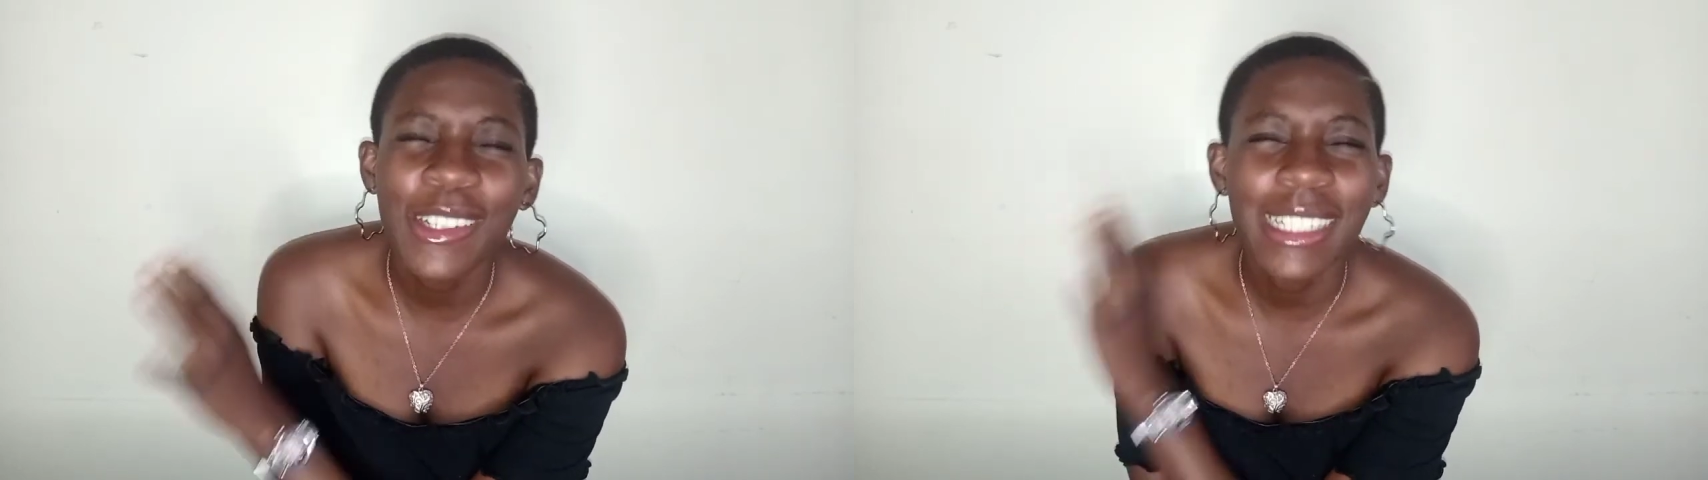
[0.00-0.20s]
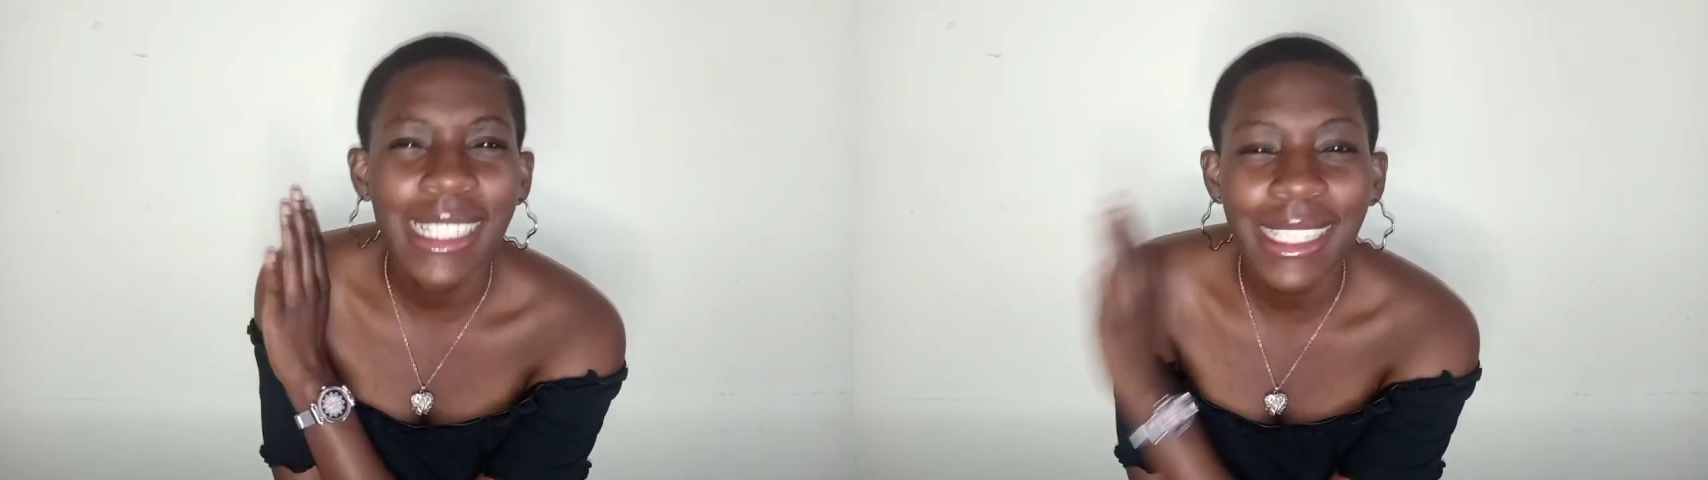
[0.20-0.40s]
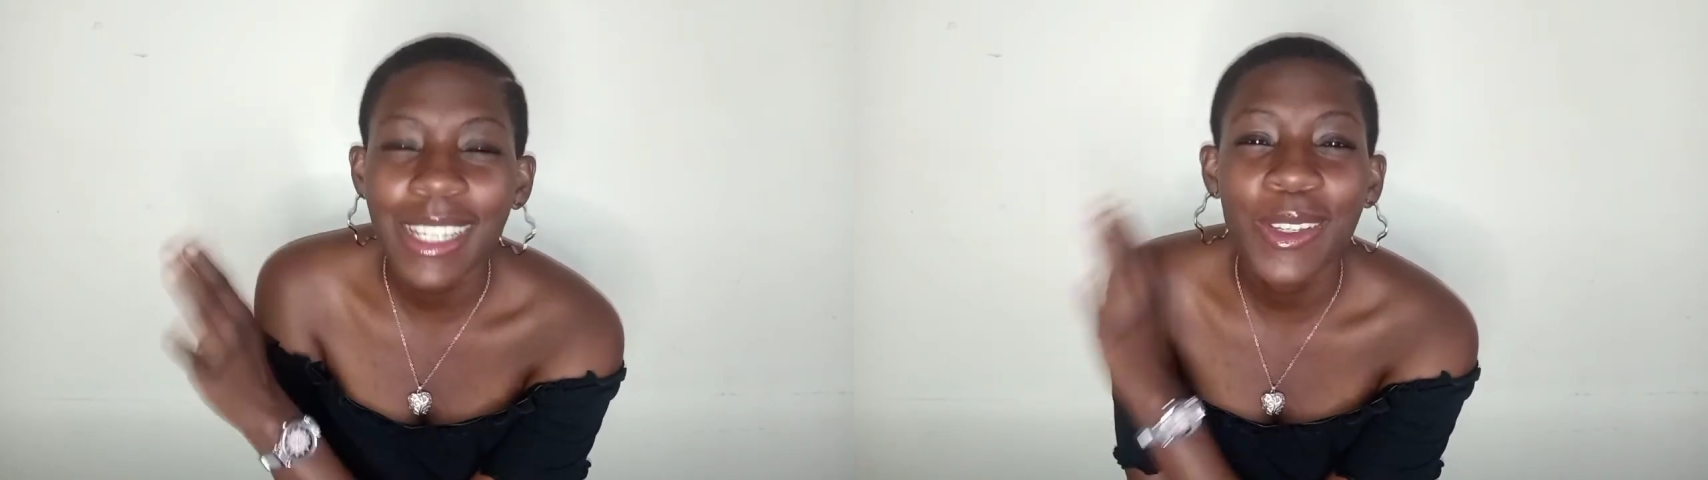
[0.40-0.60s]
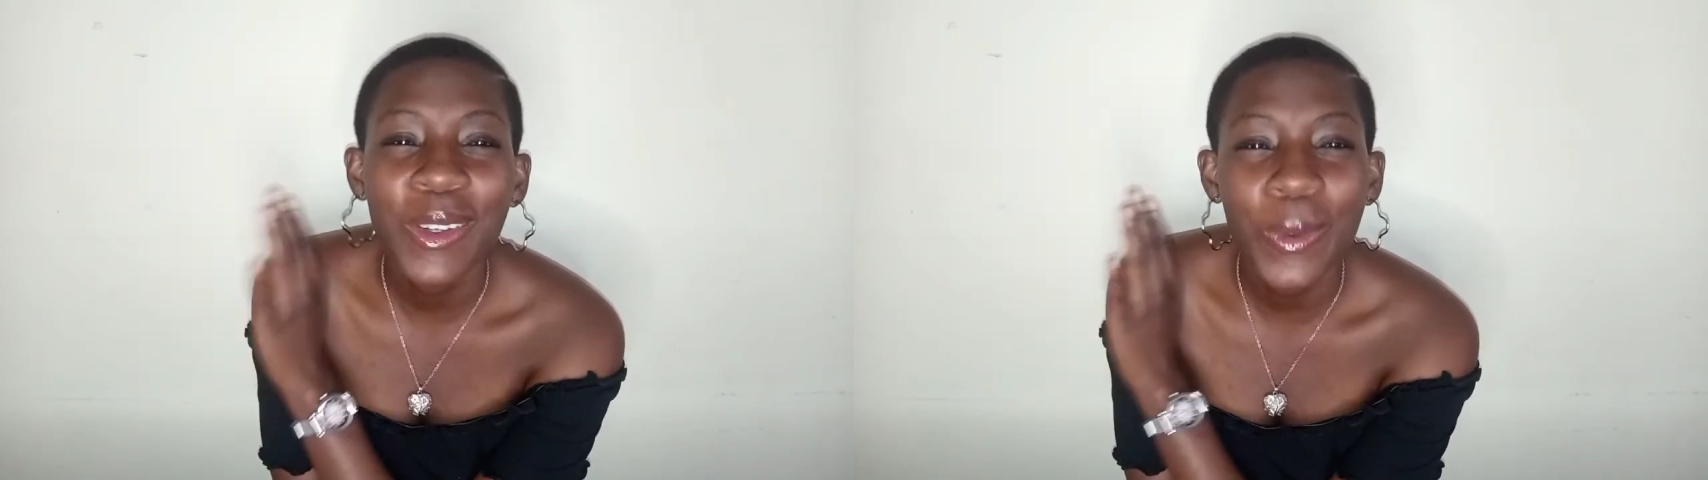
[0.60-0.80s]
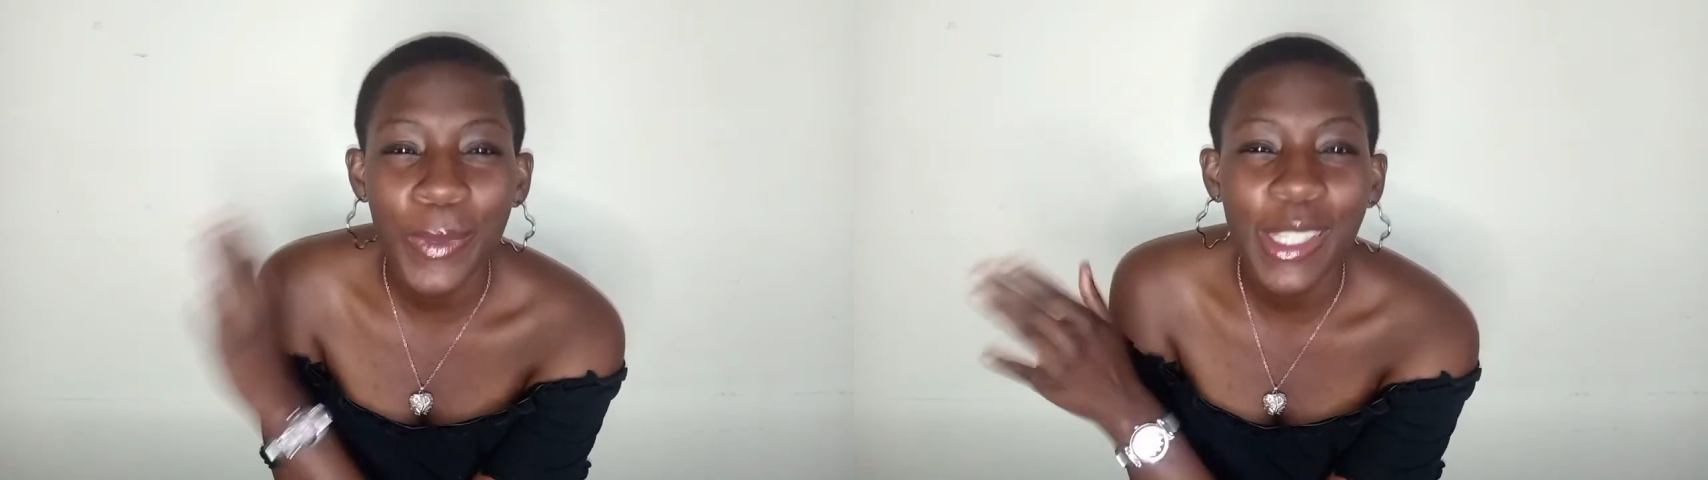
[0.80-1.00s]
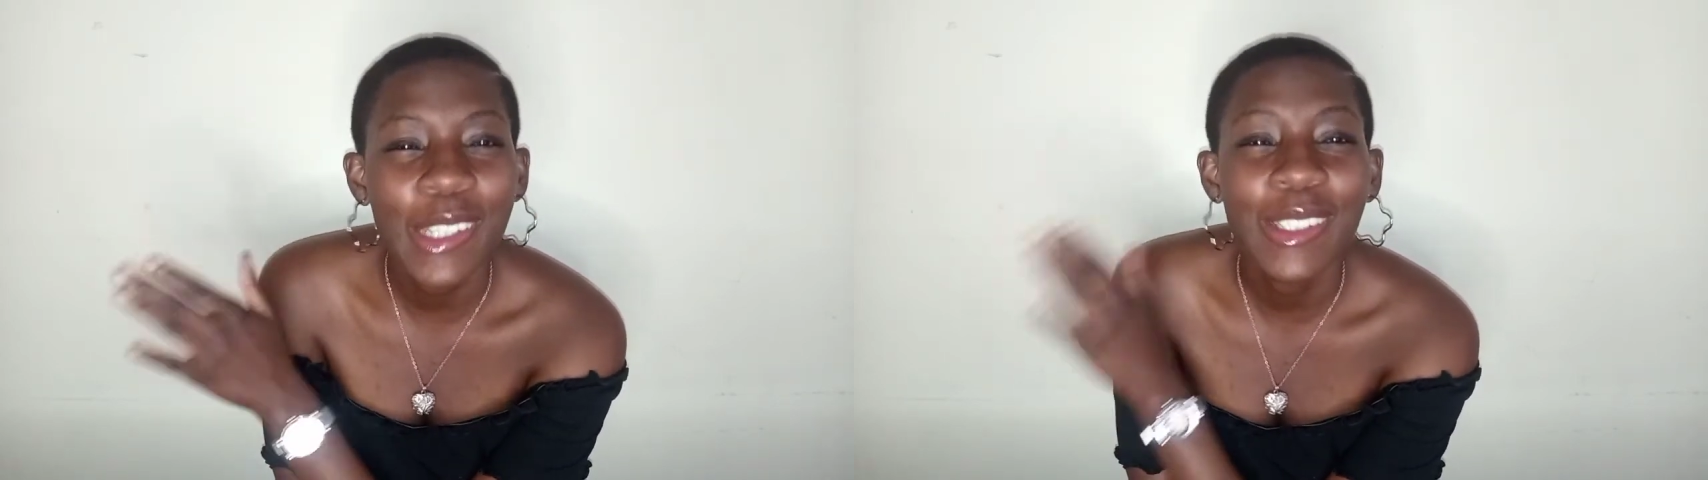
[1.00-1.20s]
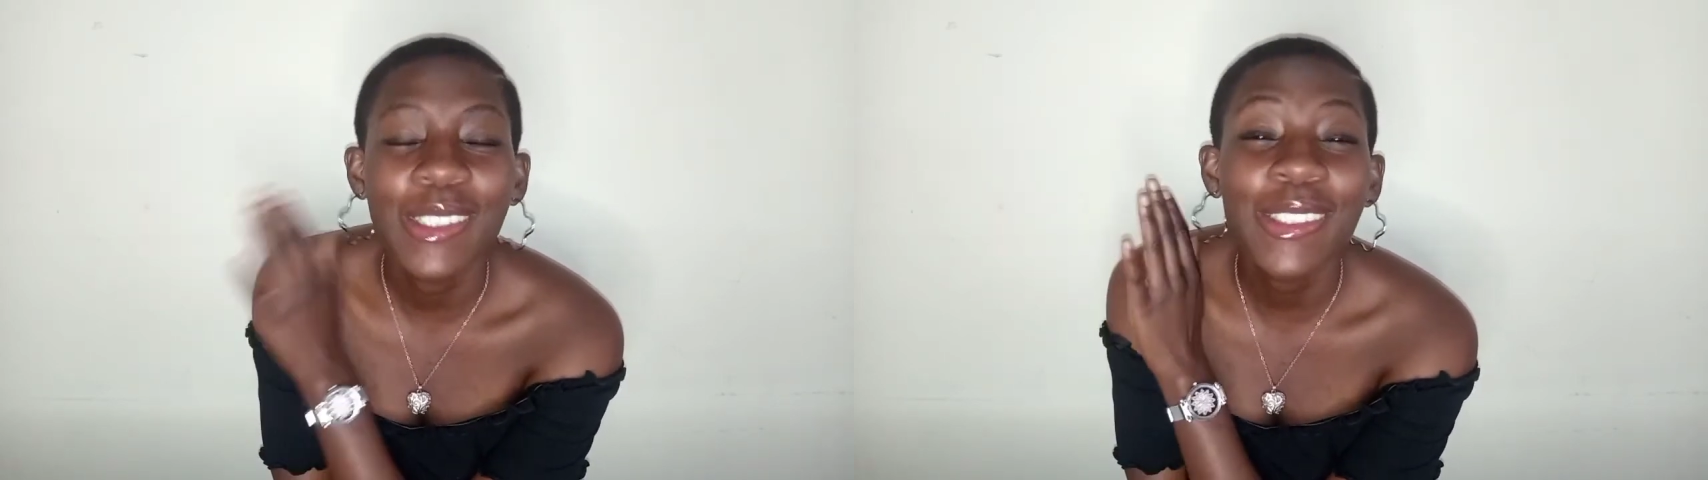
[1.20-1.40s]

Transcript: want to hear your opinion.